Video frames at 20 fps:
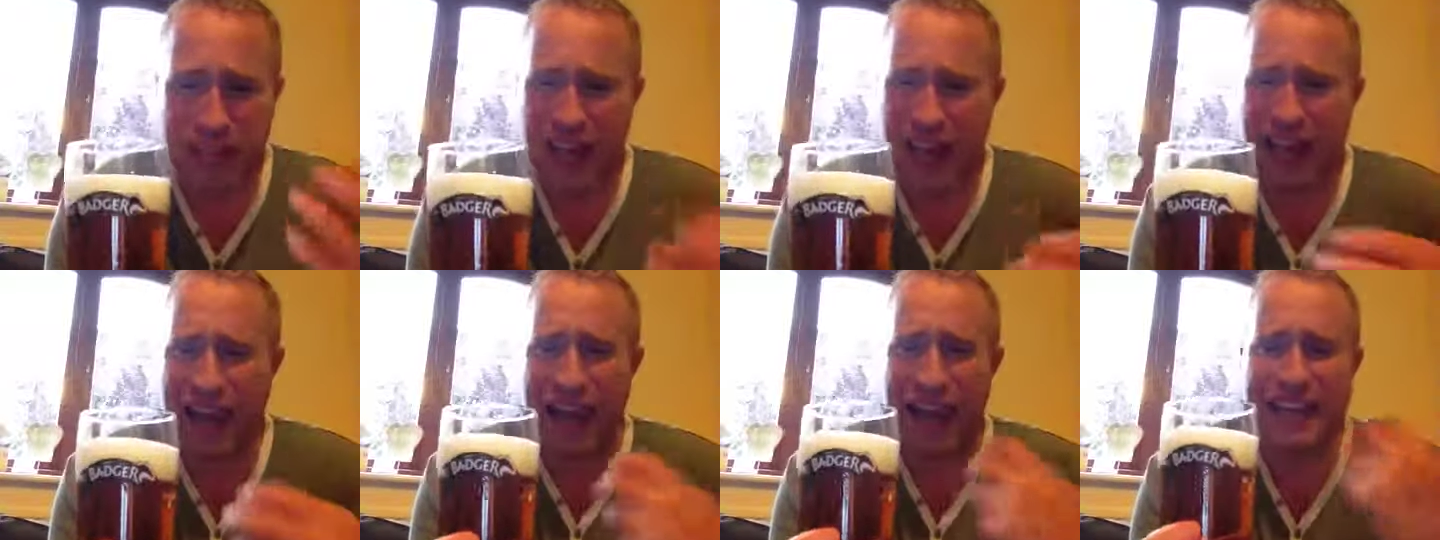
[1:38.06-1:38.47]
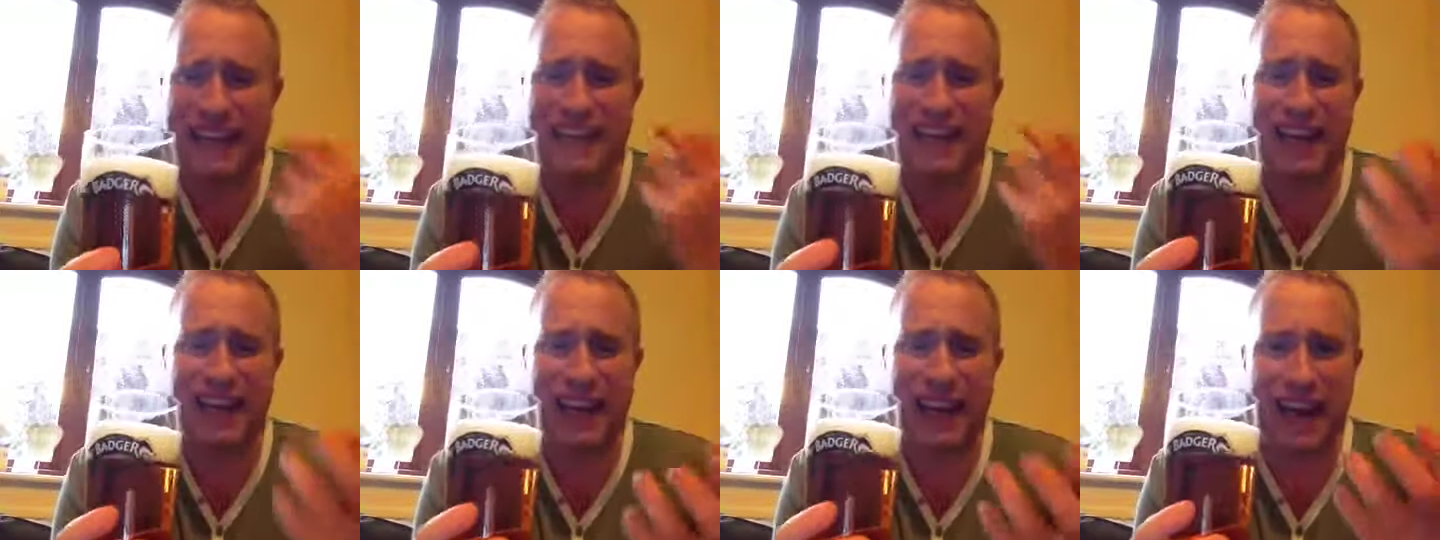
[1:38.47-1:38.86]
a light
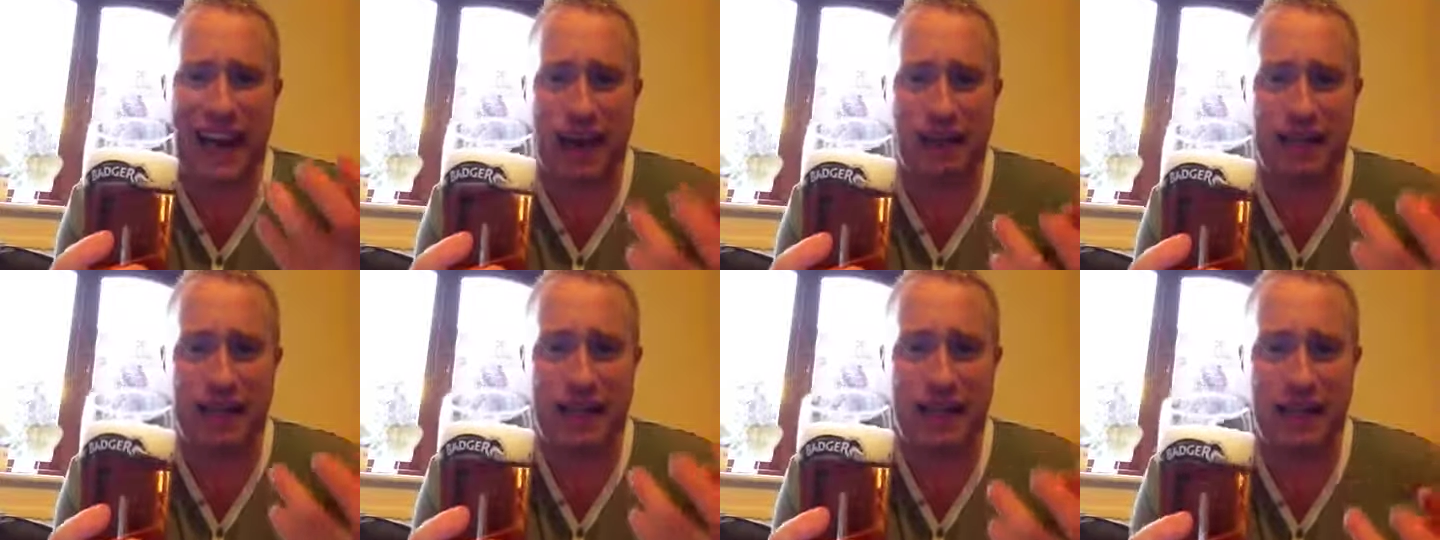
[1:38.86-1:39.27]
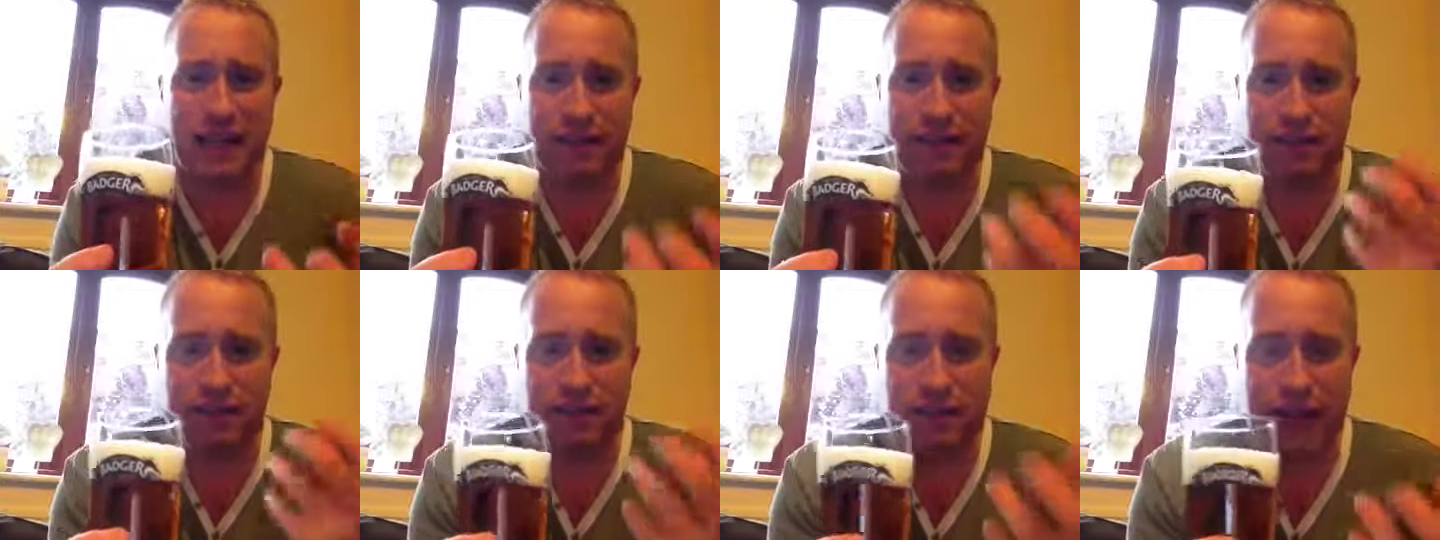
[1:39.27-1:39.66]
lemon
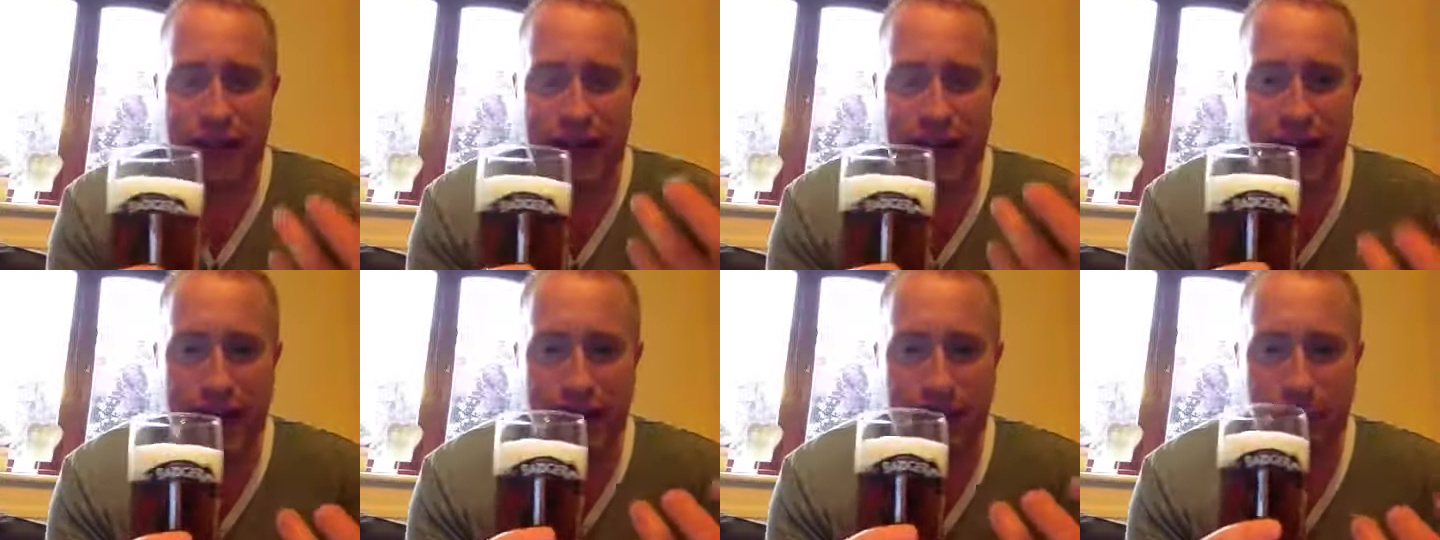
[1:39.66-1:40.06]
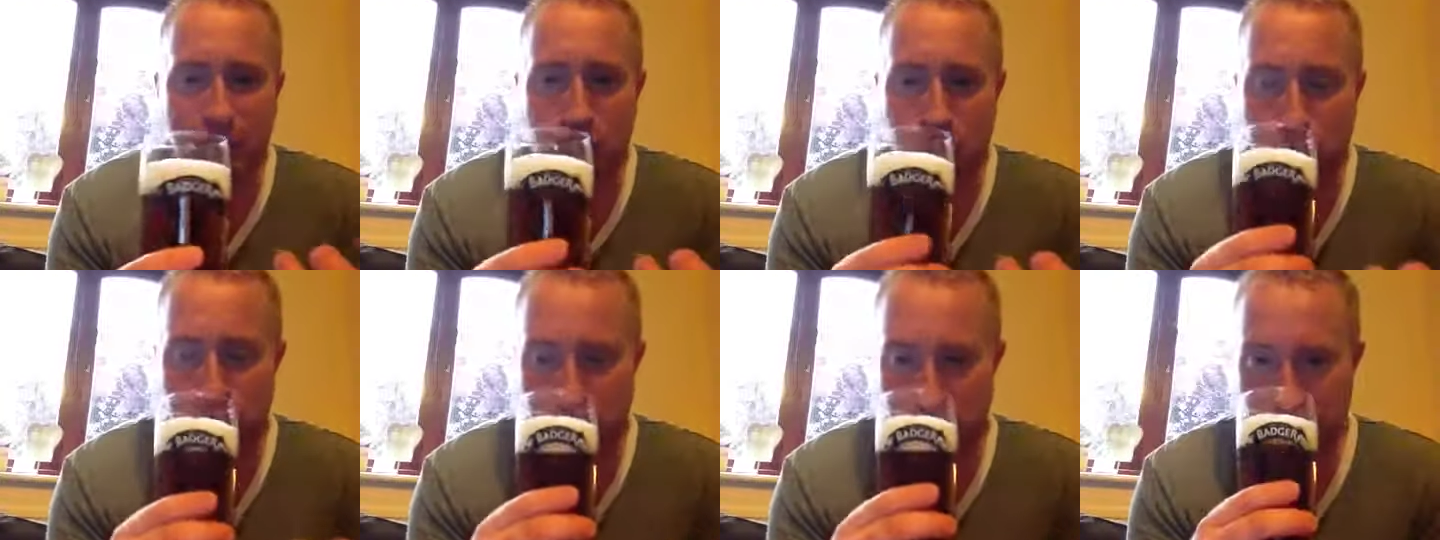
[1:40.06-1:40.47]

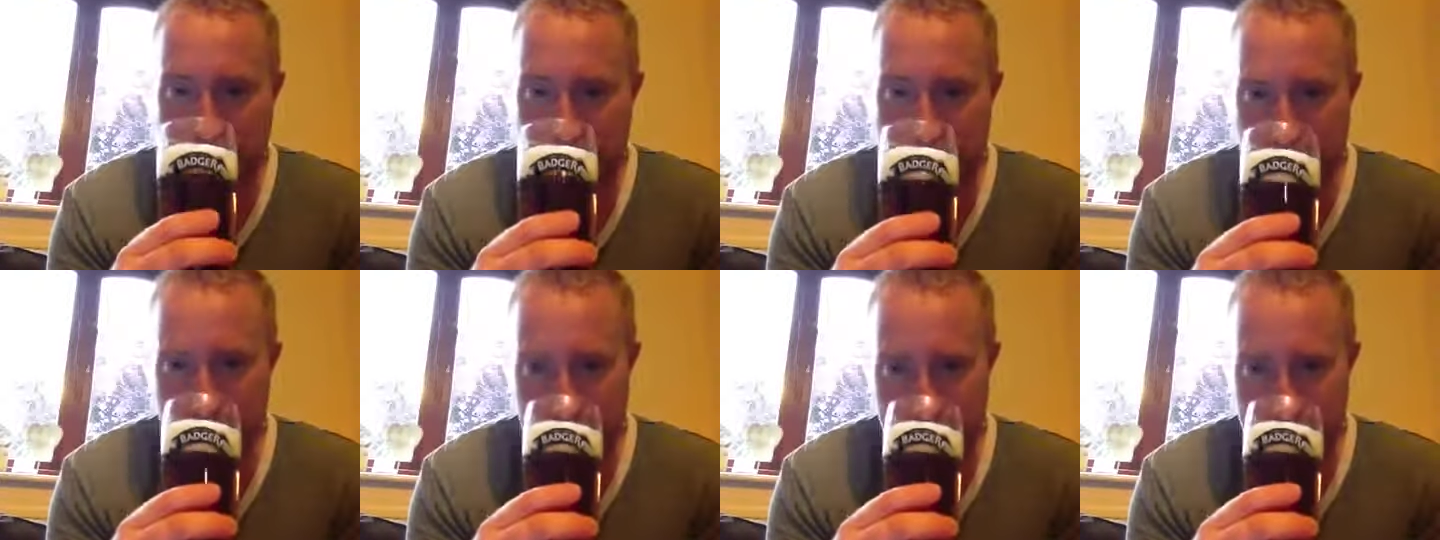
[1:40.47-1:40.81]
note as well.